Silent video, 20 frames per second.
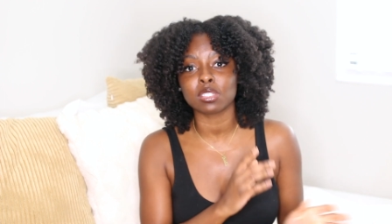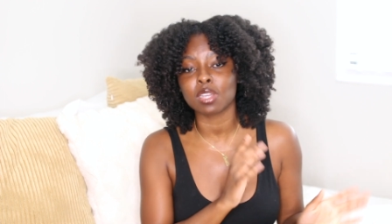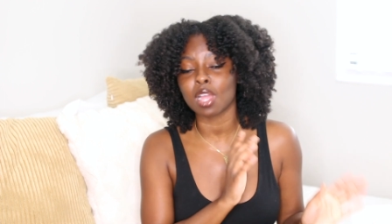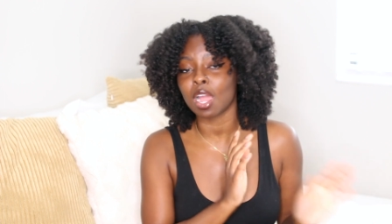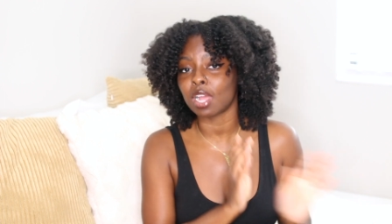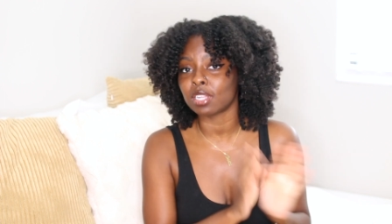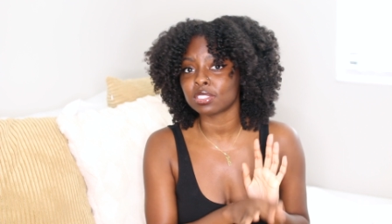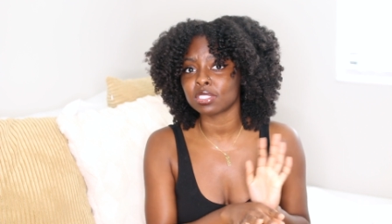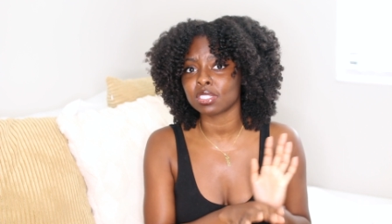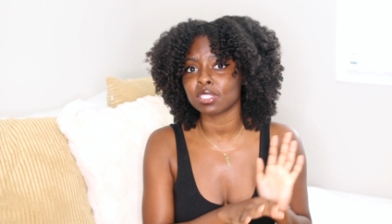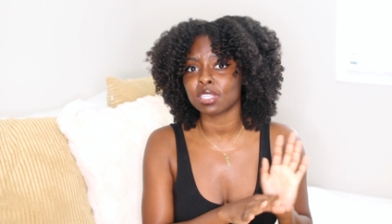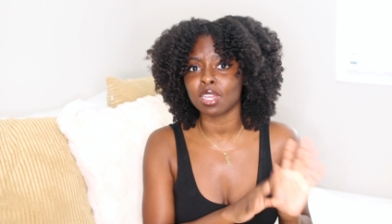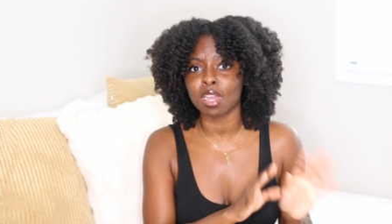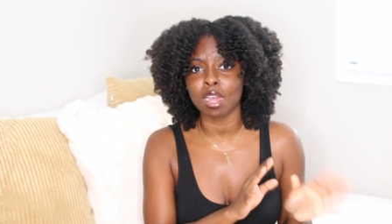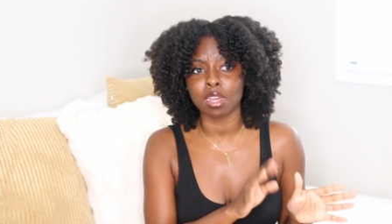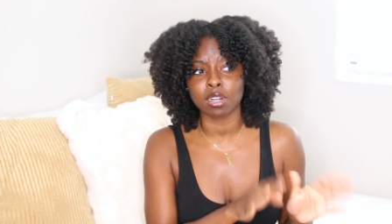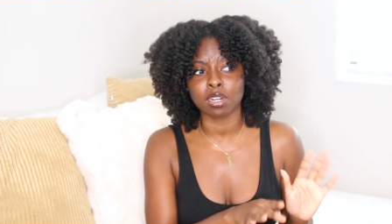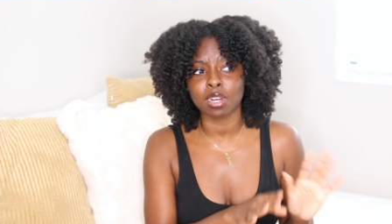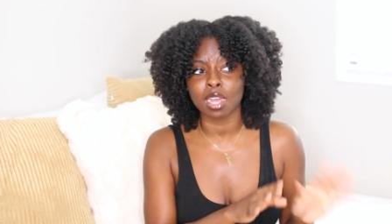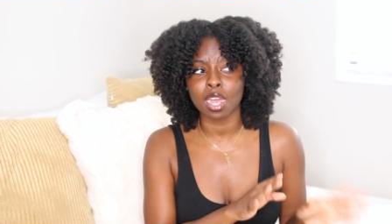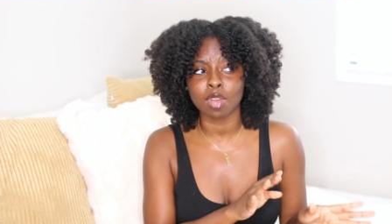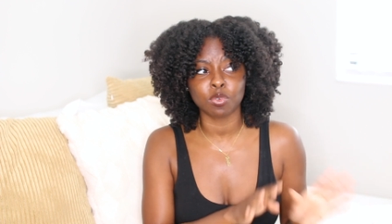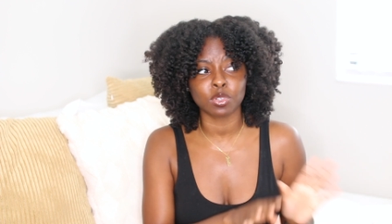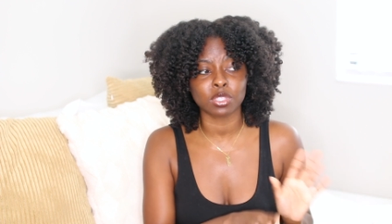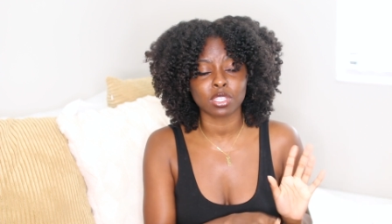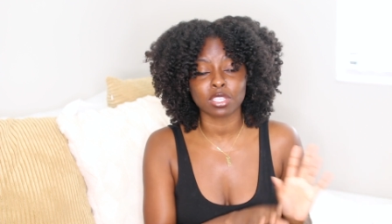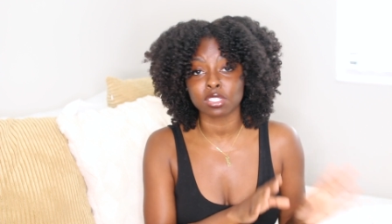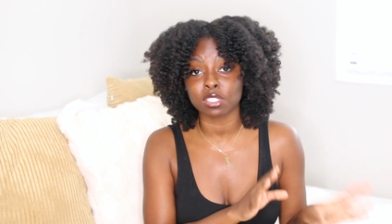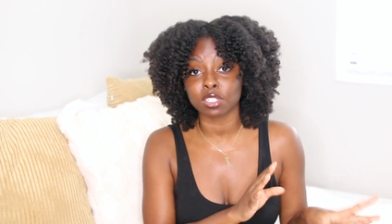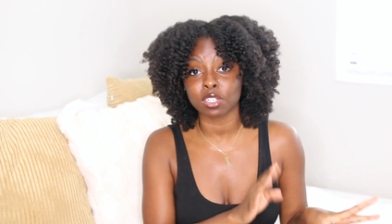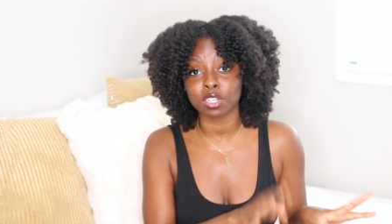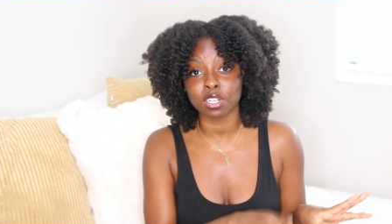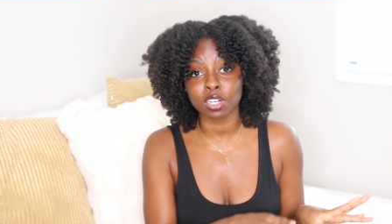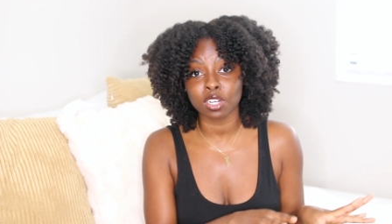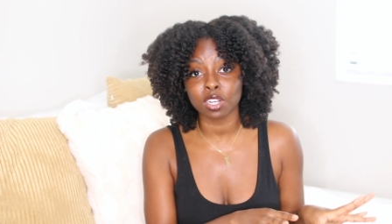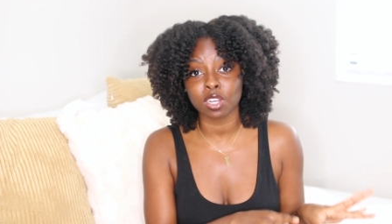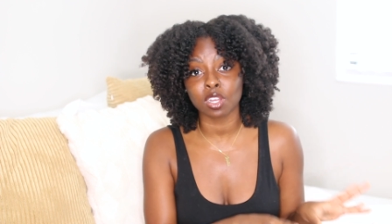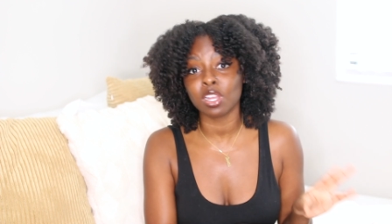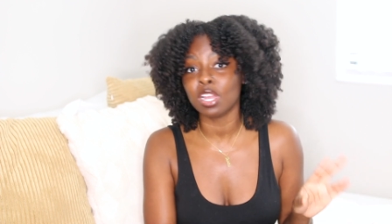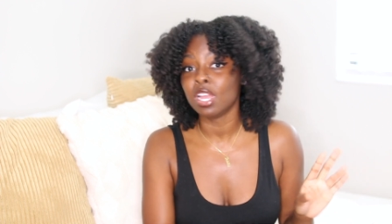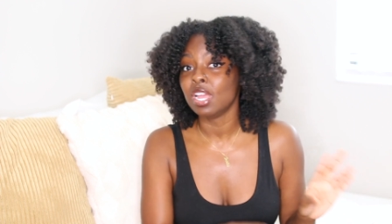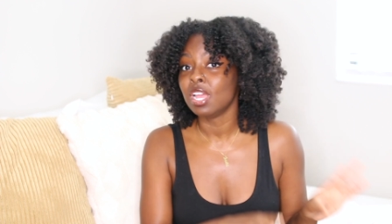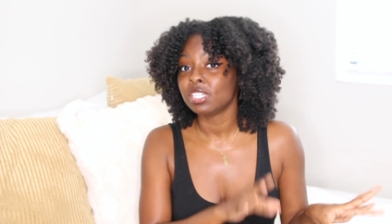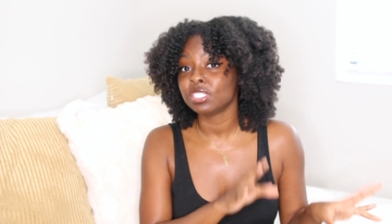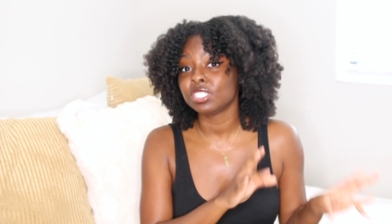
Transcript: constantly on and off with this girl.